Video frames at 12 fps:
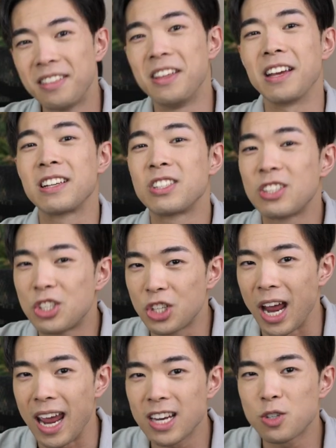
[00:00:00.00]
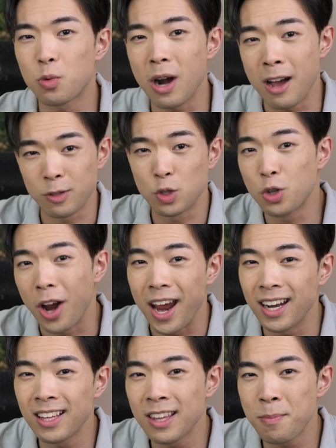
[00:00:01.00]
the exchange where I was
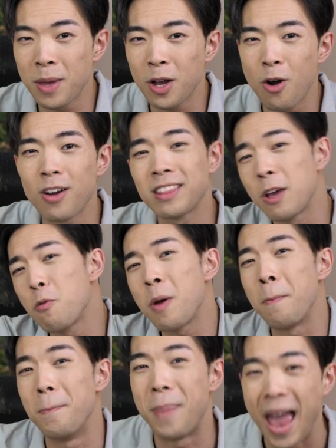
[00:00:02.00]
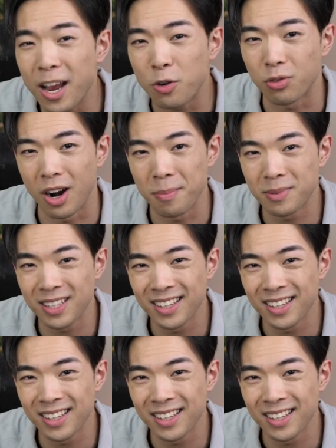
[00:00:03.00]
trading the Bitcoin, they went bankrupt.